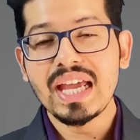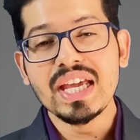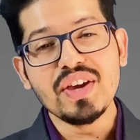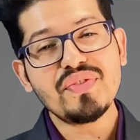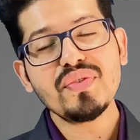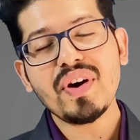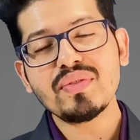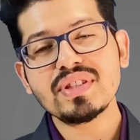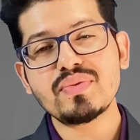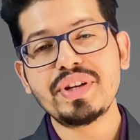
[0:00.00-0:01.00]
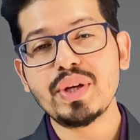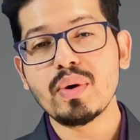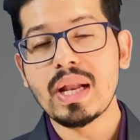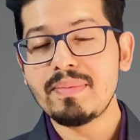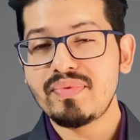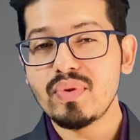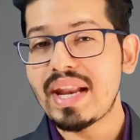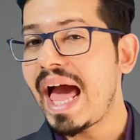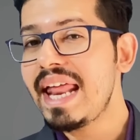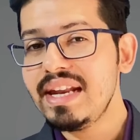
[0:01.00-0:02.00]
If you found this video helpful
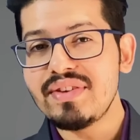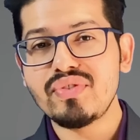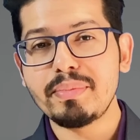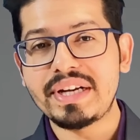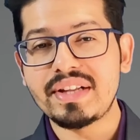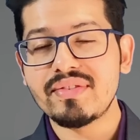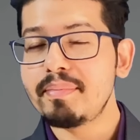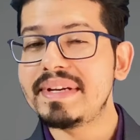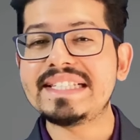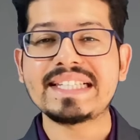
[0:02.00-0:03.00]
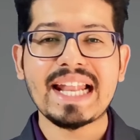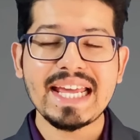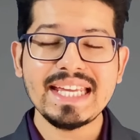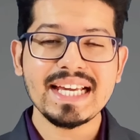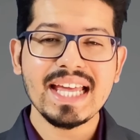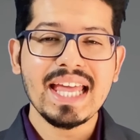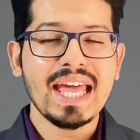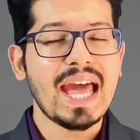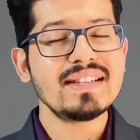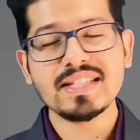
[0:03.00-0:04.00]
and informative, please like
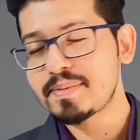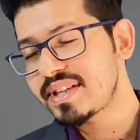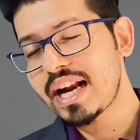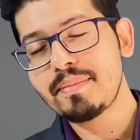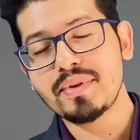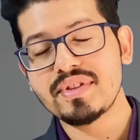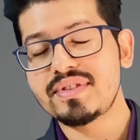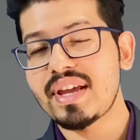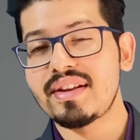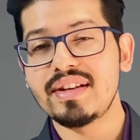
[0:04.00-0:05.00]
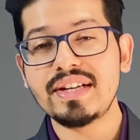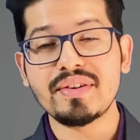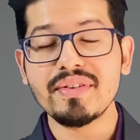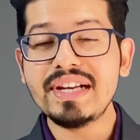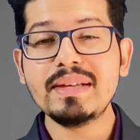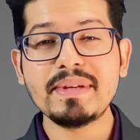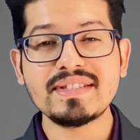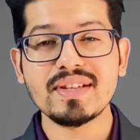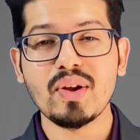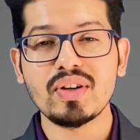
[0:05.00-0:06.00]
and subscribe to this channel. It really
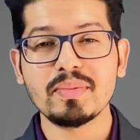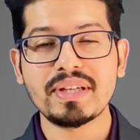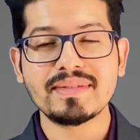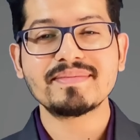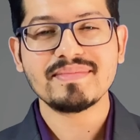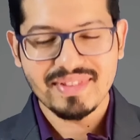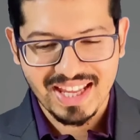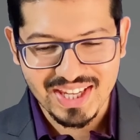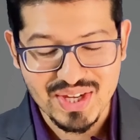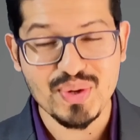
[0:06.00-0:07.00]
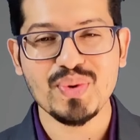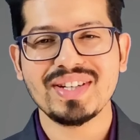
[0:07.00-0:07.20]
means a lot to me. Thank you.